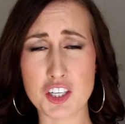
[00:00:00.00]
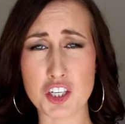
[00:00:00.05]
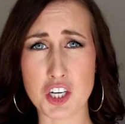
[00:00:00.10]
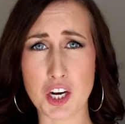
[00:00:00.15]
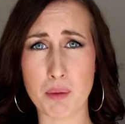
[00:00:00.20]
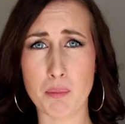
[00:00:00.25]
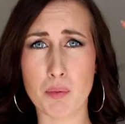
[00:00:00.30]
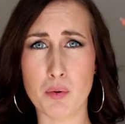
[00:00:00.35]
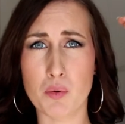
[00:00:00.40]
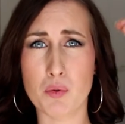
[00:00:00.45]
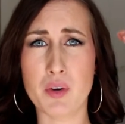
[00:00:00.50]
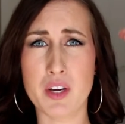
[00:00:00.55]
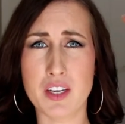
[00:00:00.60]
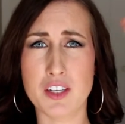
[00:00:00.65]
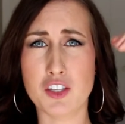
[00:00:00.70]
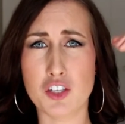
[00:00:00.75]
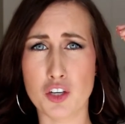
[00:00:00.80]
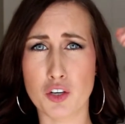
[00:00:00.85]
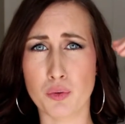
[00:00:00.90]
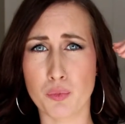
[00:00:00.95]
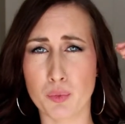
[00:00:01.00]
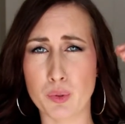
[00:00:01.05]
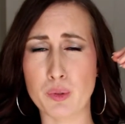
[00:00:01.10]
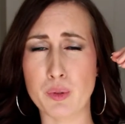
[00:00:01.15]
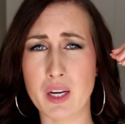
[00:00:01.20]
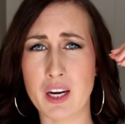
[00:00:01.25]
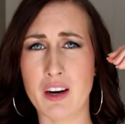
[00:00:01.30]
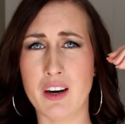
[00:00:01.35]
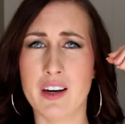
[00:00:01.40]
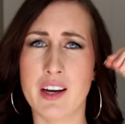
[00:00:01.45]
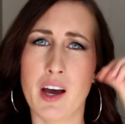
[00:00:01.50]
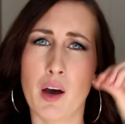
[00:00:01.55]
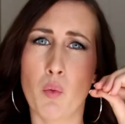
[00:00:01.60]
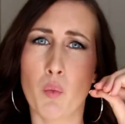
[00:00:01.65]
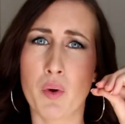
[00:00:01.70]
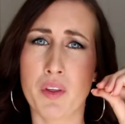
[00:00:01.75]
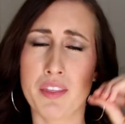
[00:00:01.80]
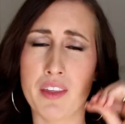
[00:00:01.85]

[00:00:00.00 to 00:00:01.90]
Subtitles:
shampoo into your root area